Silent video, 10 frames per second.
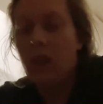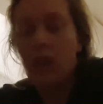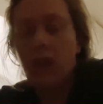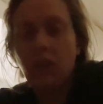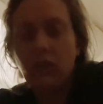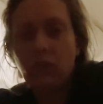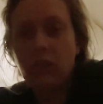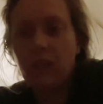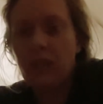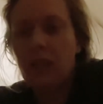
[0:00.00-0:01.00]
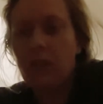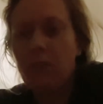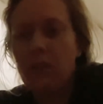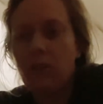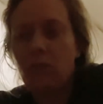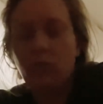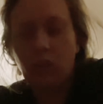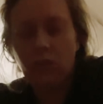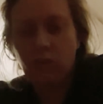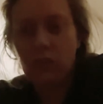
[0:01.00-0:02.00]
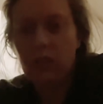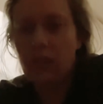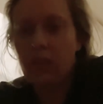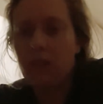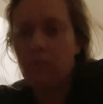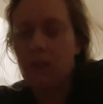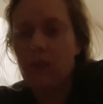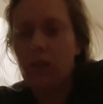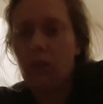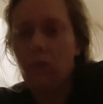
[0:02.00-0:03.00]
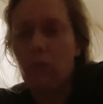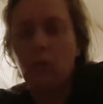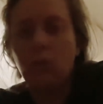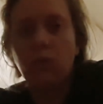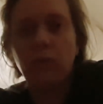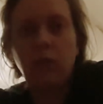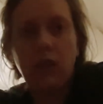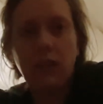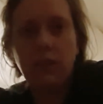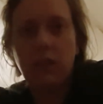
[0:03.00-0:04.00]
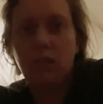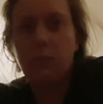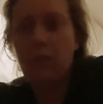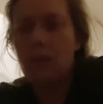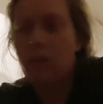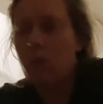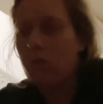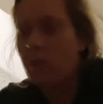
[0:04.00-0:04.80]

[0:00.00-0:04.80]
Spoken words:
injury, there had been no surgery, there had been no long haul flights, there had been no